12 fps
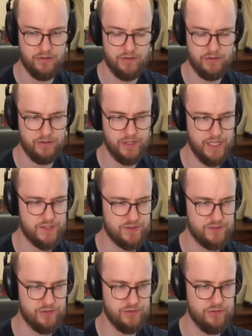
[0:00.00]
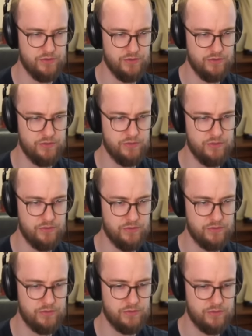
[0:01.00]
Leads
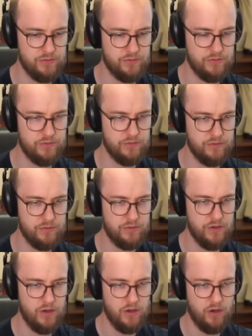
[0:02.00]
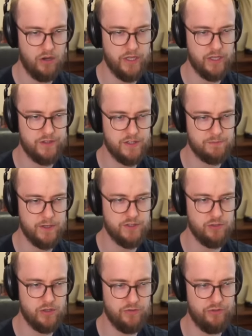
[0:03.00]
to... Oh yeah, this place
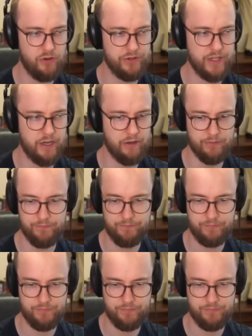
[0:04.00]
you can fall down.